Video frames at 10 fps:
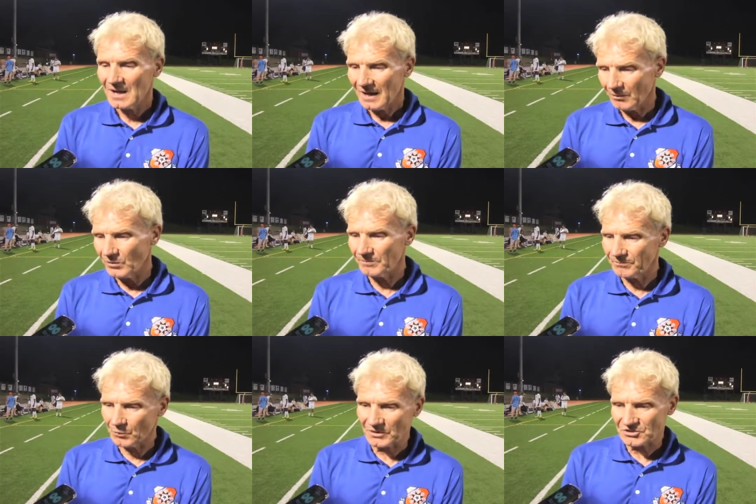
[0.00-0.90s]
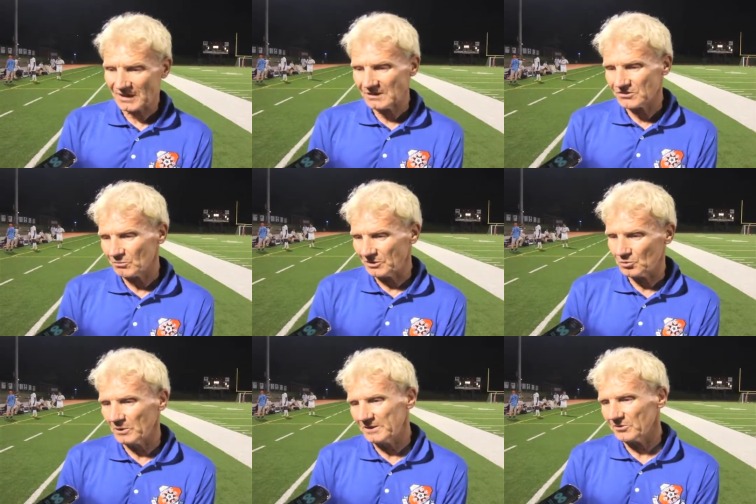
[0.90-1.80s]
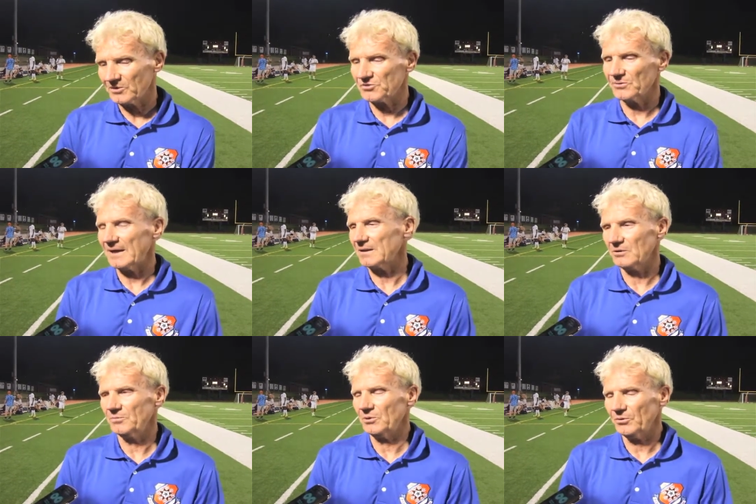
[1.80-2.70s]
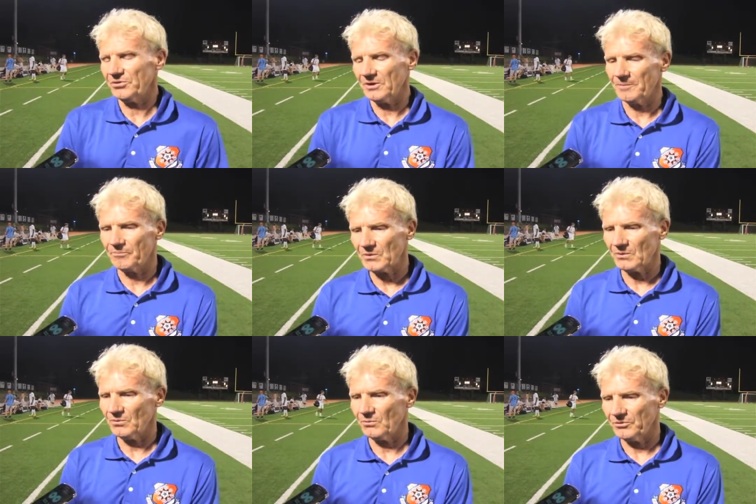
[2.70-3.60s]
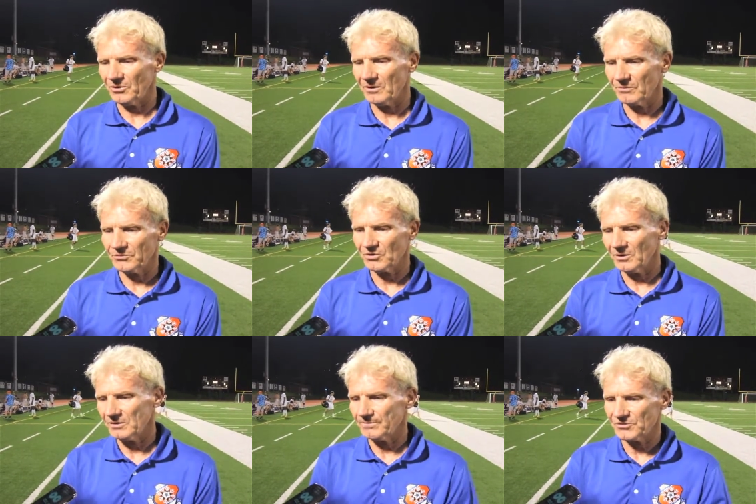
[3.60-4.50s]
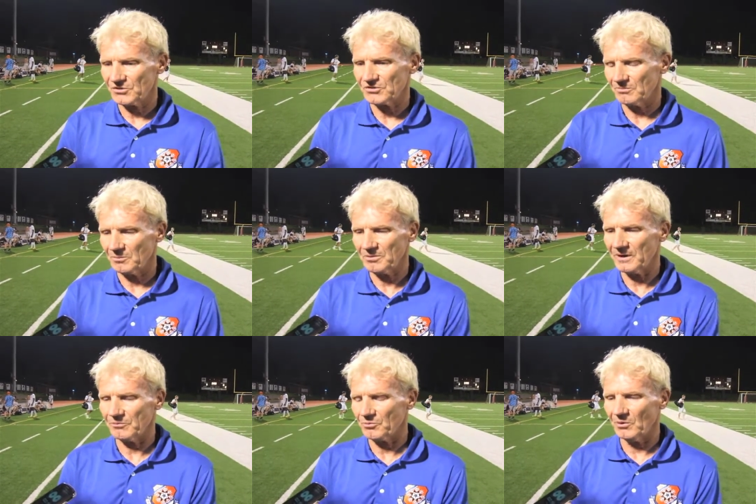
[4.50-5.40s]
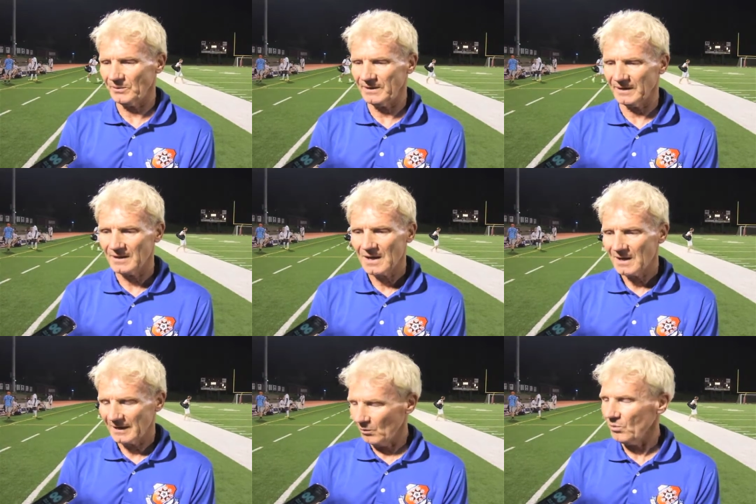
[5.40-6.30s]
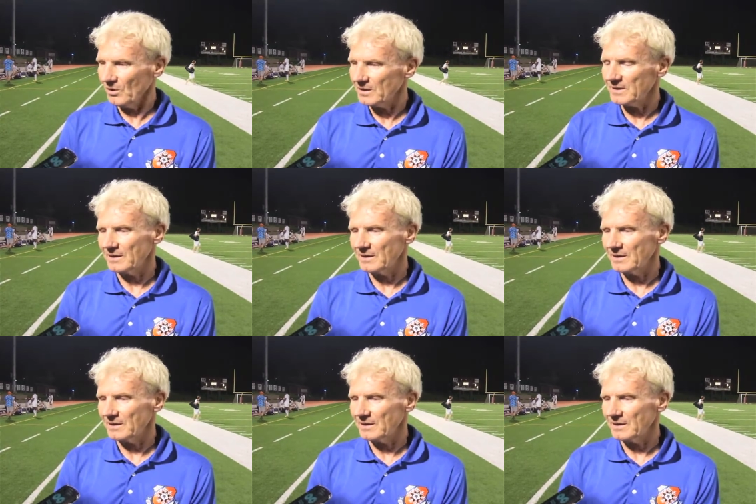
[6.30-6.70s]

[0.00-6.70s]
and we, we changed, we tweaked things around a little bit with um, with our, our system of play with what we did and it worked.